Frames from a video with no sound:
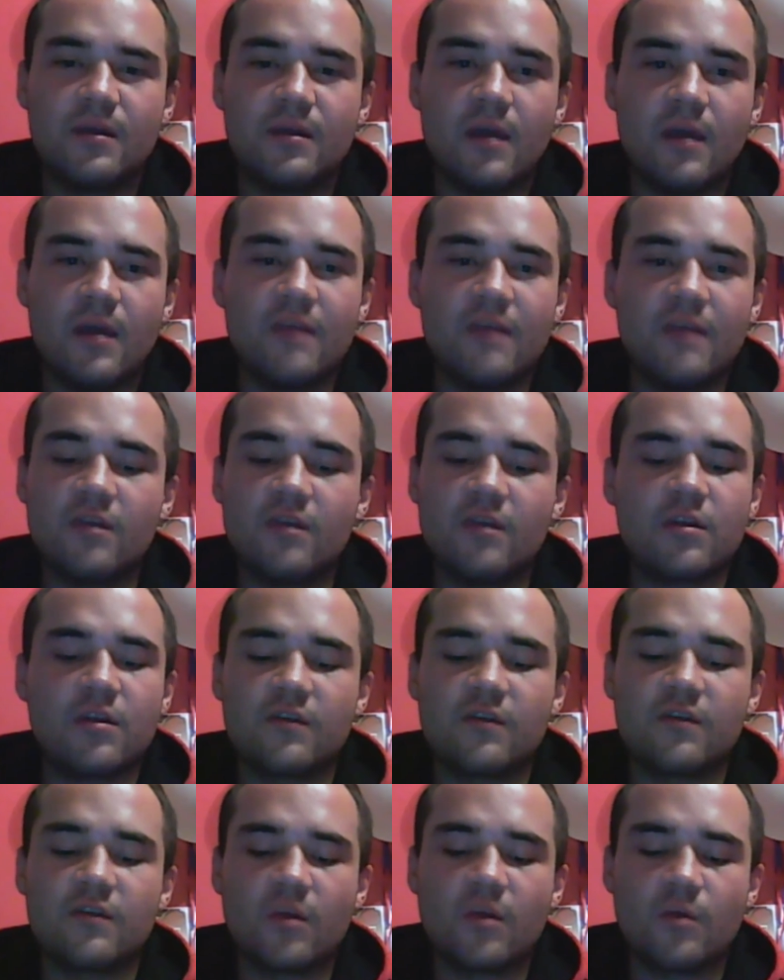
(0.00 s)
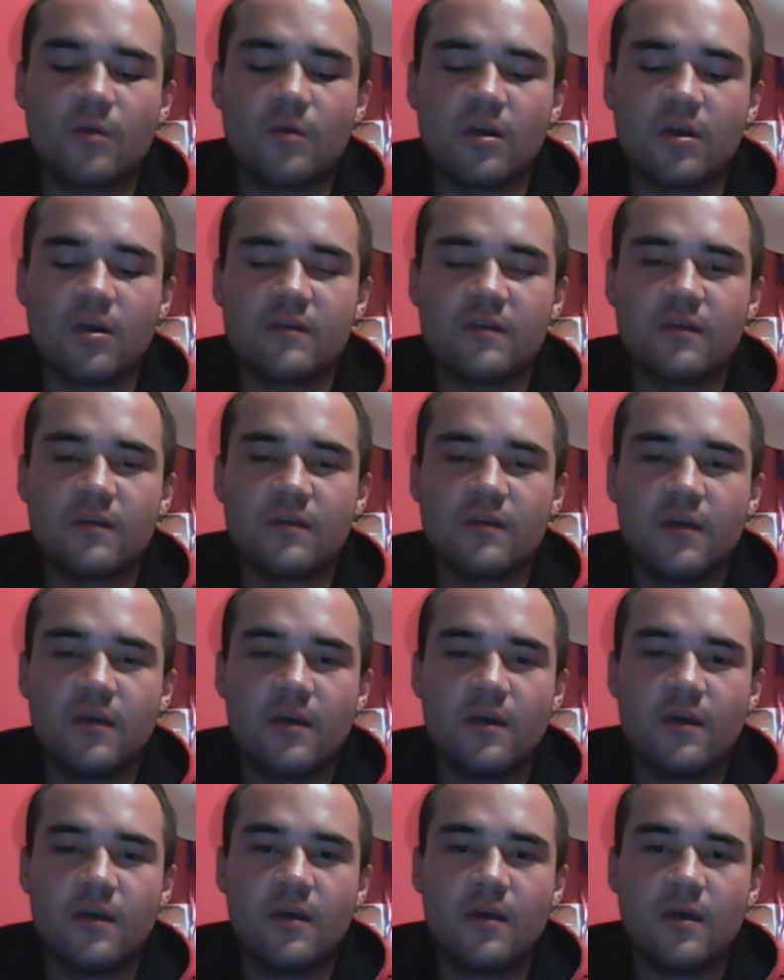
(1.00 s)
It is not on the stock markets.
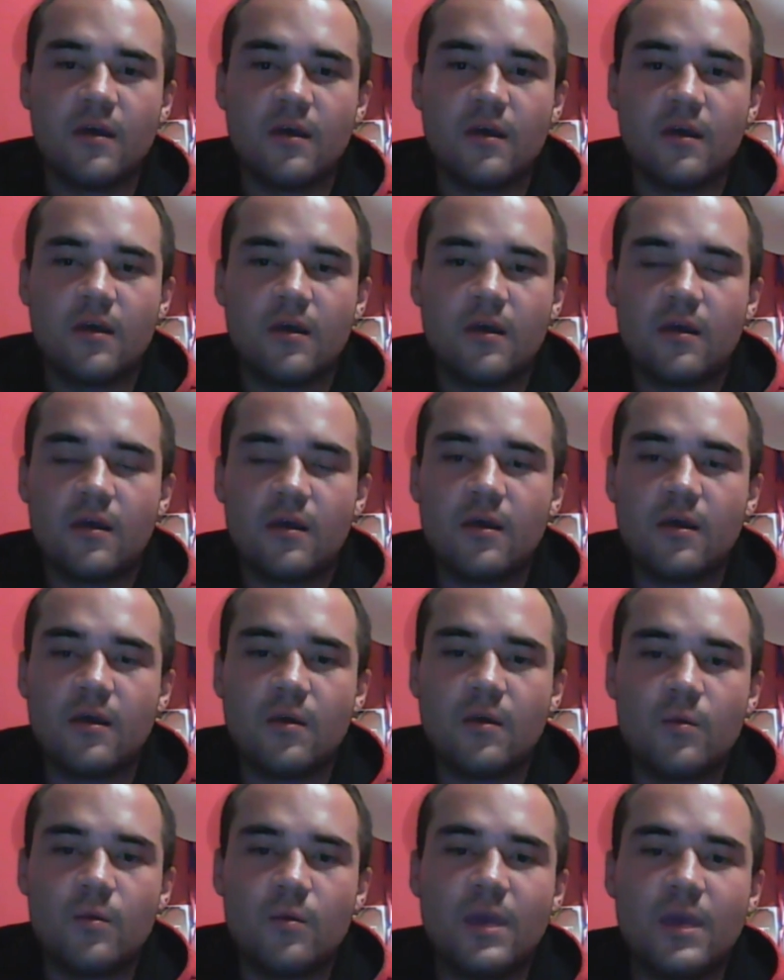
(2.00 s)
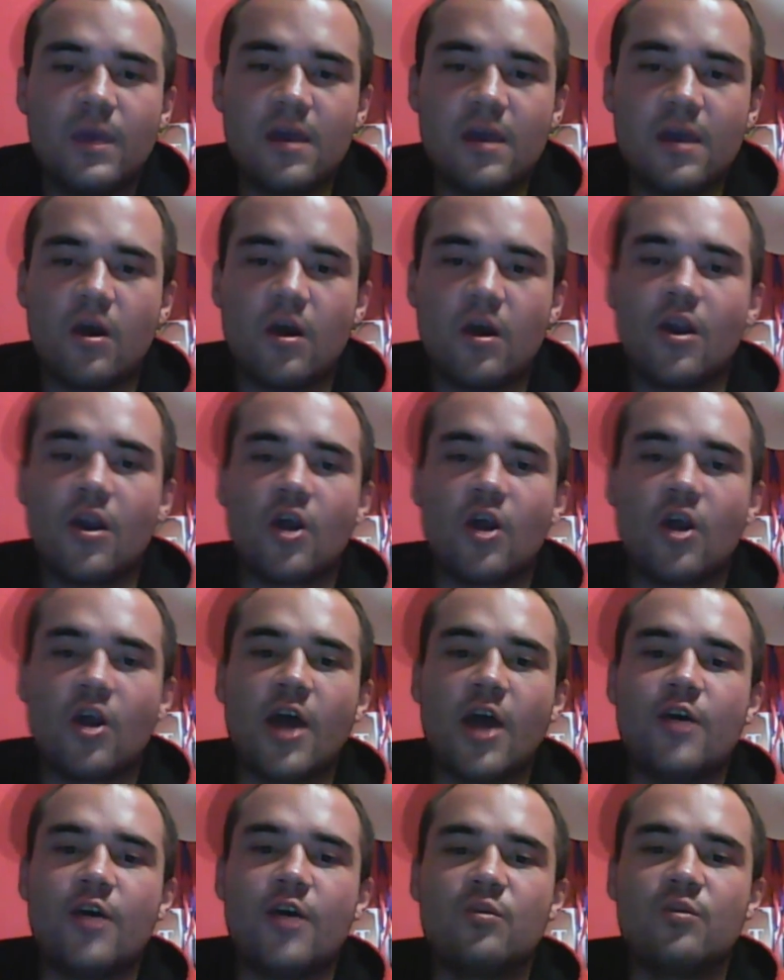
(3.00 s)
We are not
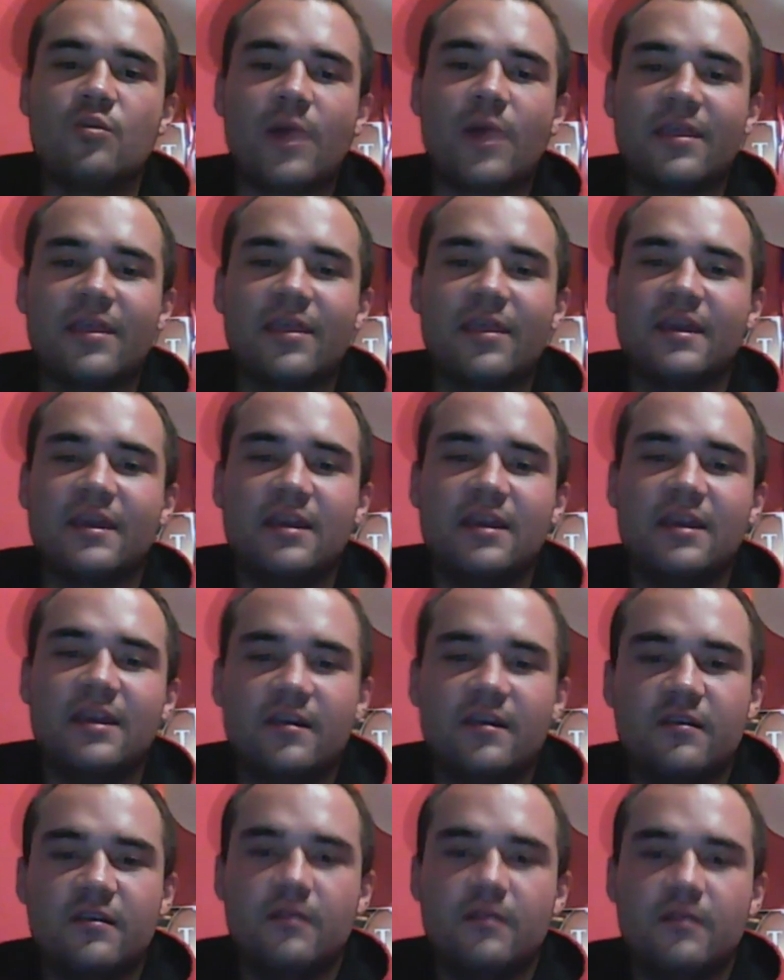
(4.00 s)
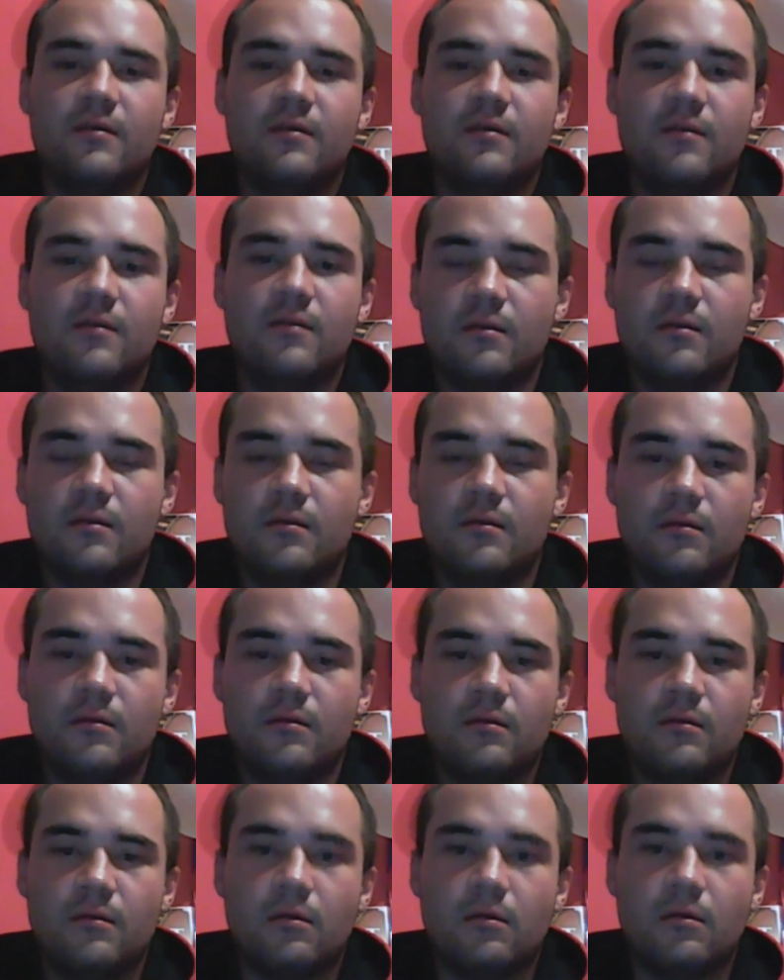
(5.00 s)
owned by the elite.
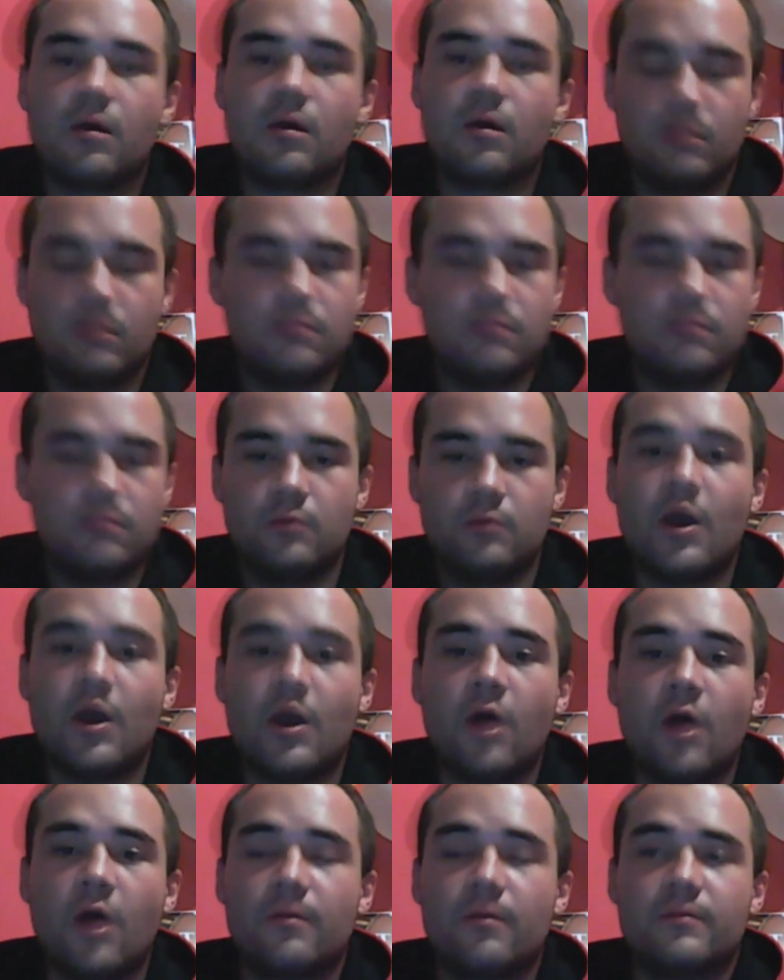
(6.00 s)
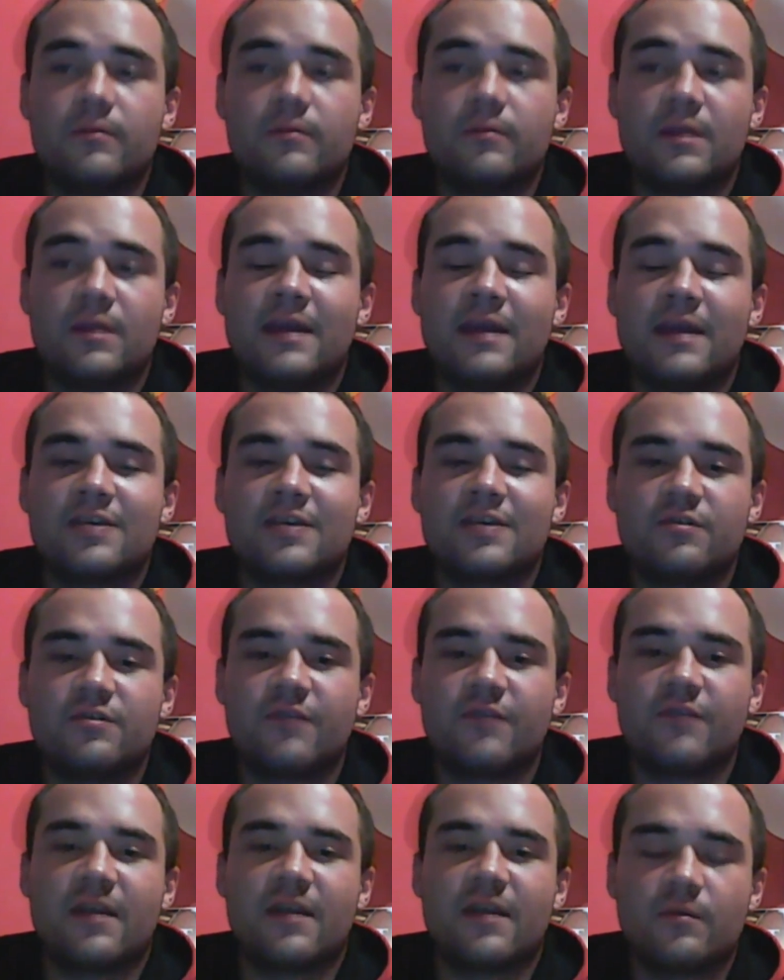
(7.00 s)
Well, we are, in actual
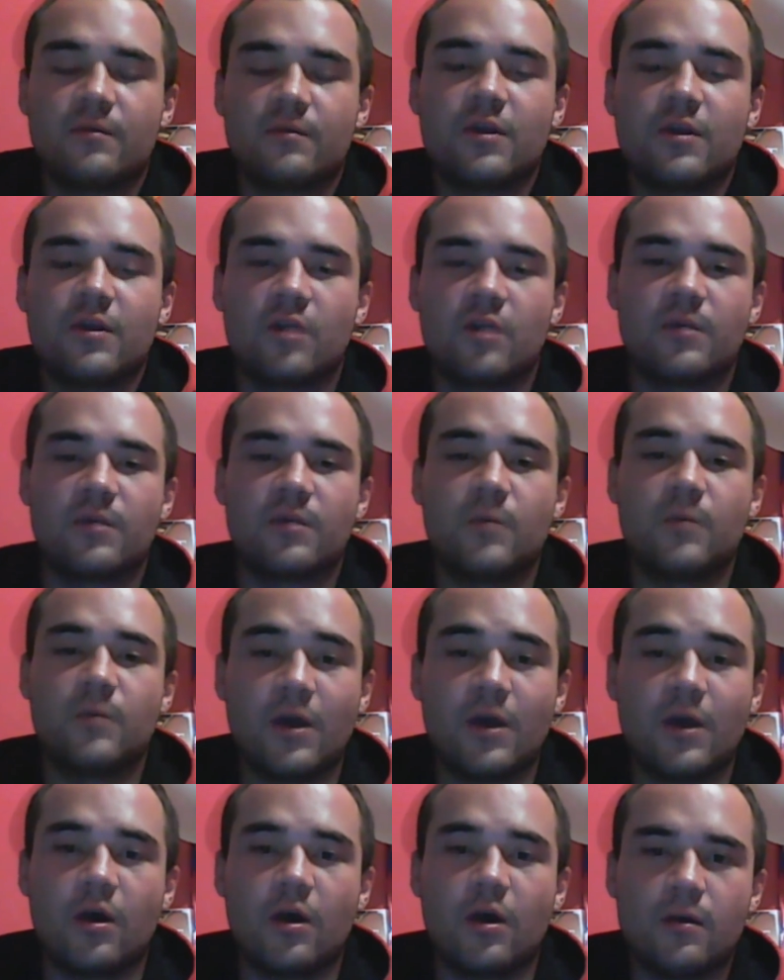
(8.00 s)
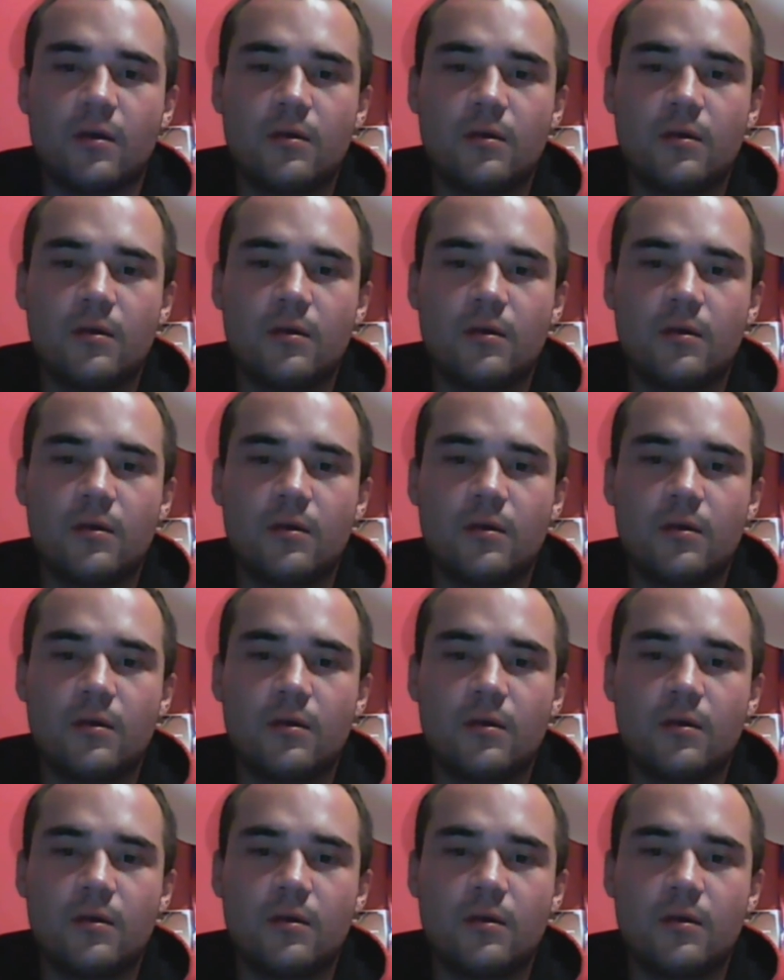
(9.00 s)
fact, we're not, but we are.